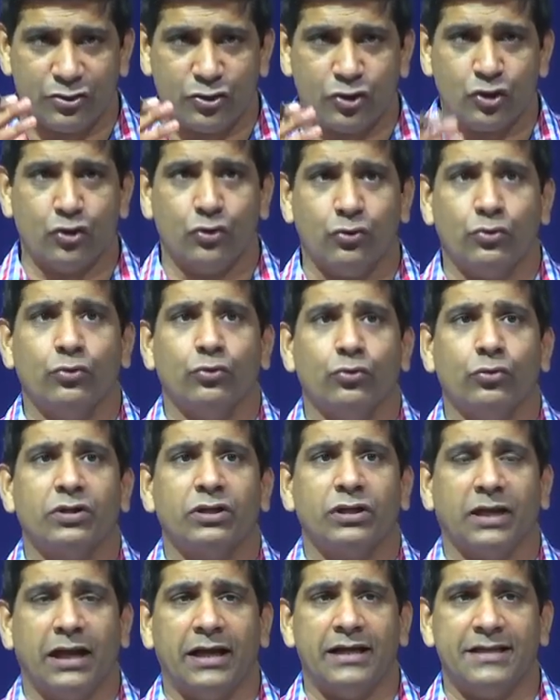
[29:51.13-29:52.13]

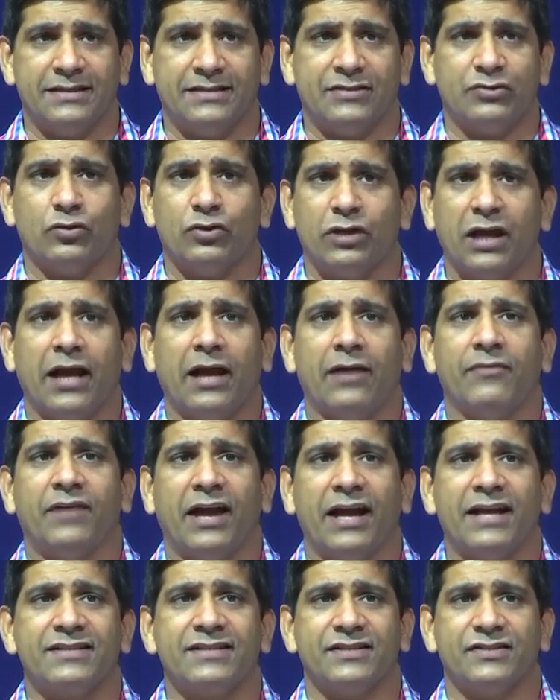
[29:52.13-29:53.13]
should have
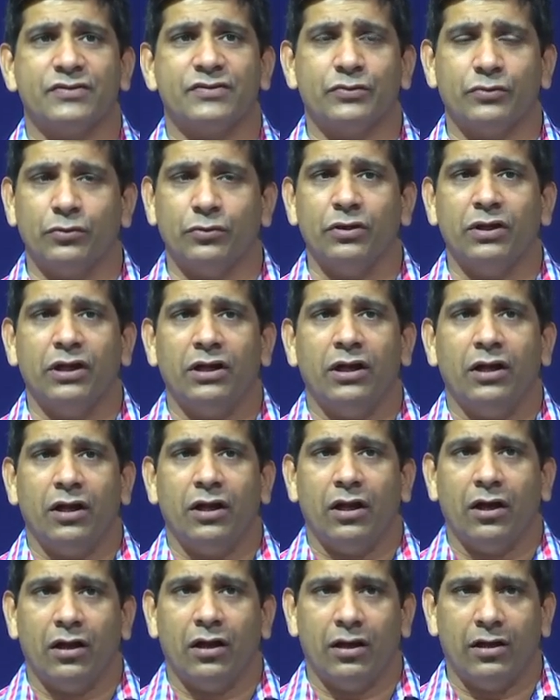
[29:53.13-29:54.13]
access to
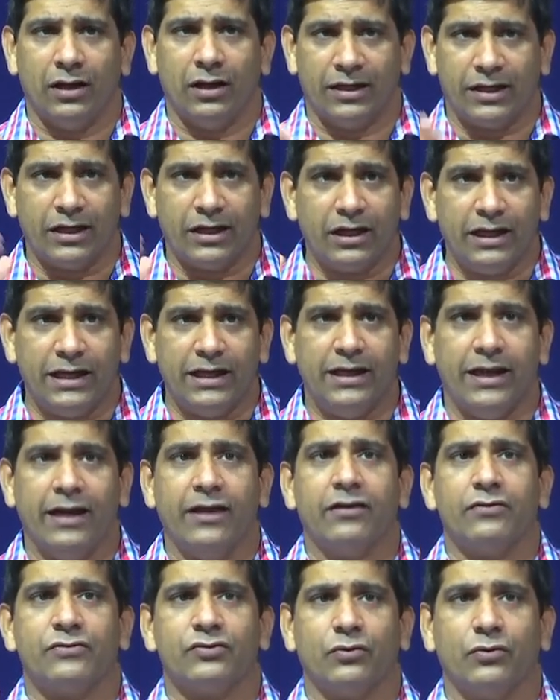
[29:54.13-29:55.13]
like a clean
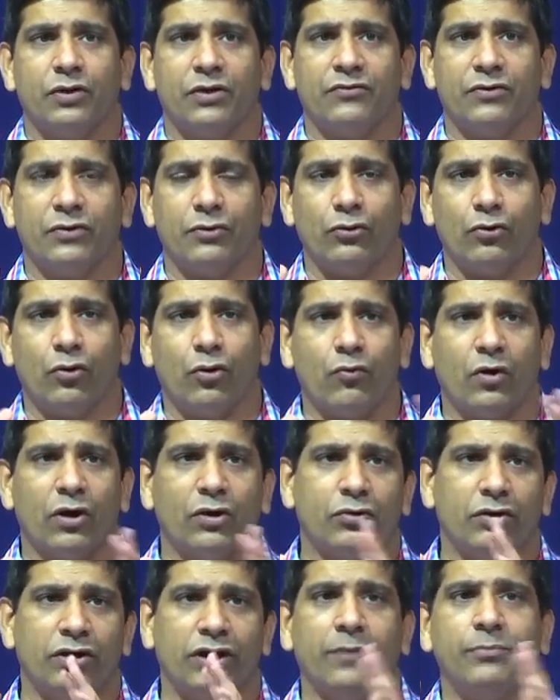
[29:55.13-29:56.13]
air. So if you don't
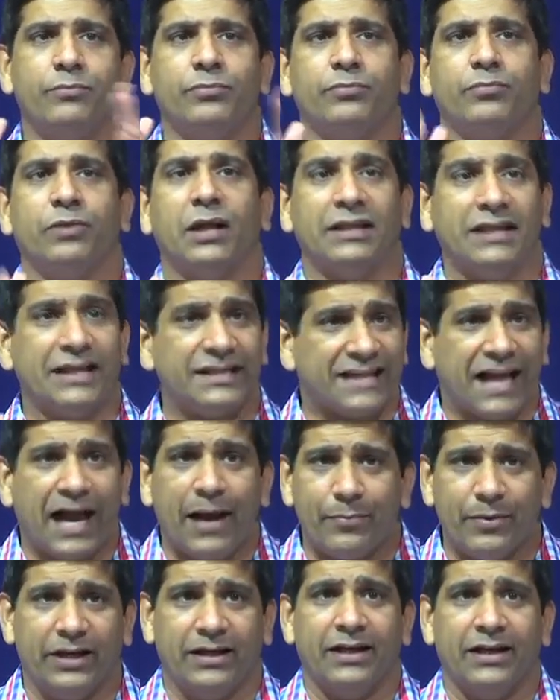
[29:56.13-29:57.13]
want to dump, that's
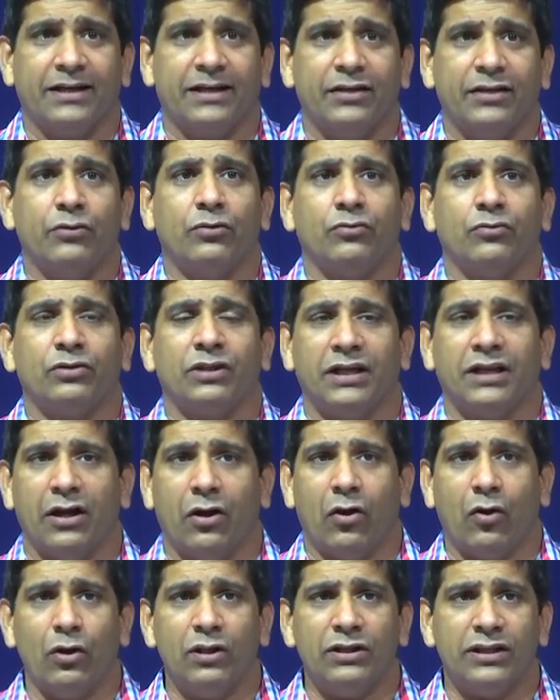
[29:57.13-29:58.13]
happening. Like
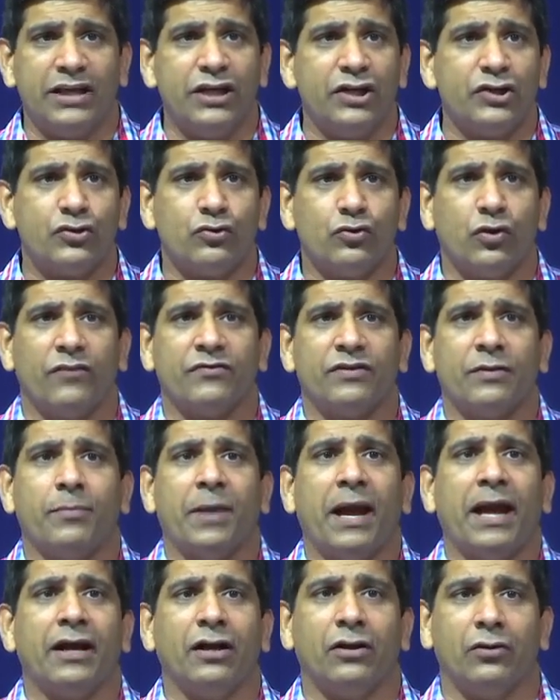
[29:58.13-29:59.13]
the issue of the
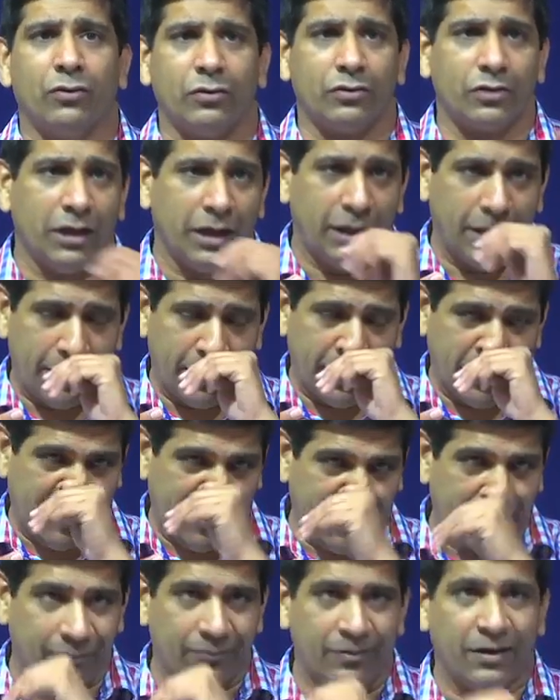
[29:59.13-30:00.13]
Bangalore
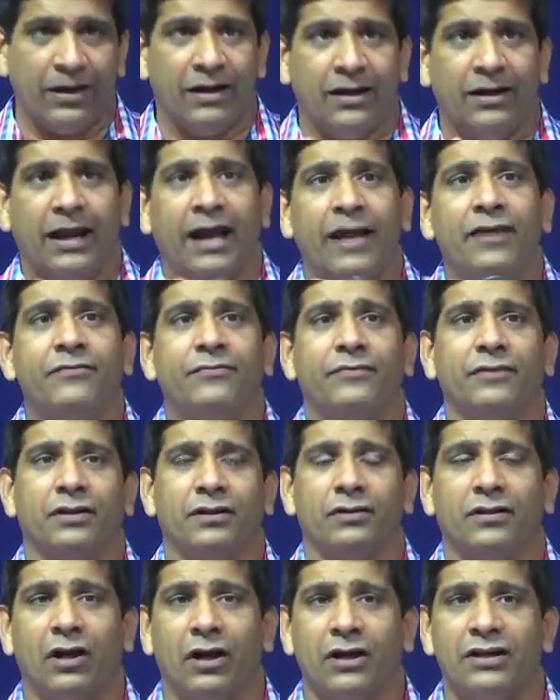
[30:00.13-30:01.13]

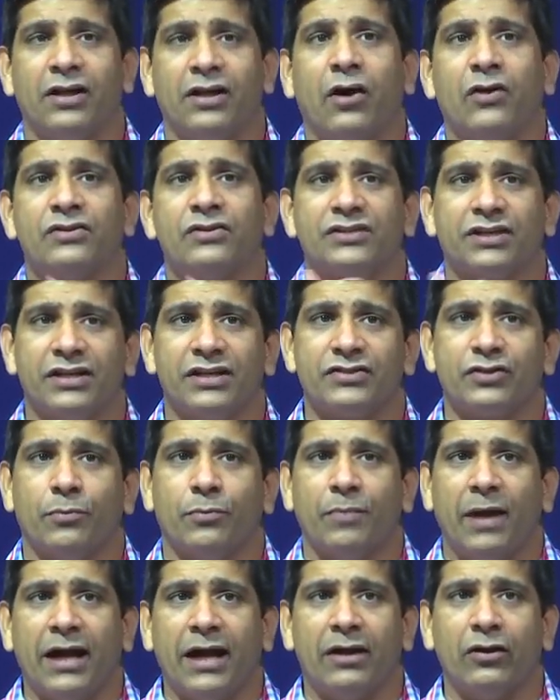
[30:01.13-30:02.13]
landfill in the outskirts
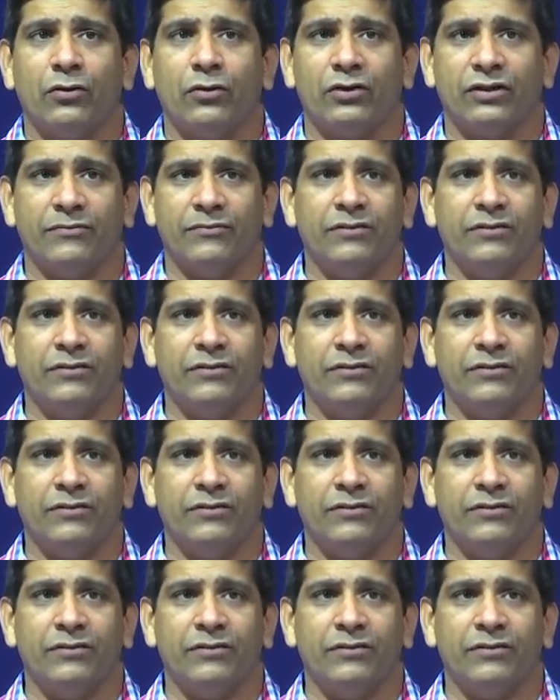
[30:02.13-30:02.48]
of Bangalore, the